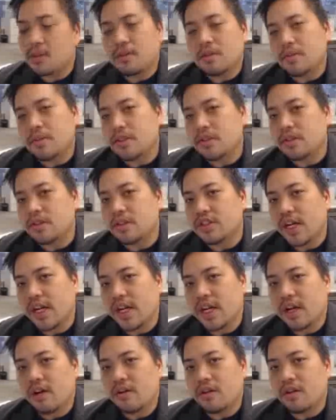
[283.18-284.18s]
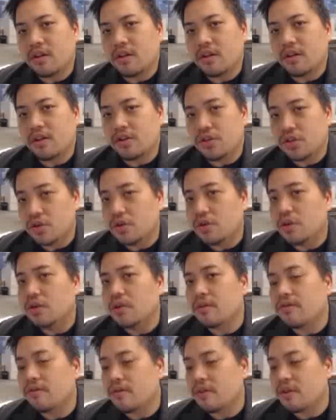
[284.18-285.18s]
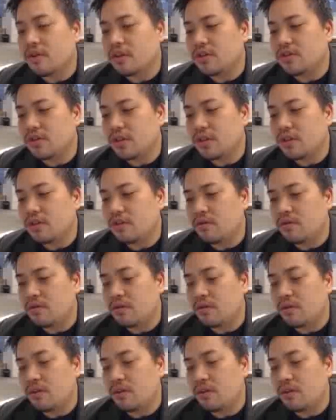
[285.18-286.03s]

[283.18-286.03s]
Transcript: Be sure to check out the tour for RStudio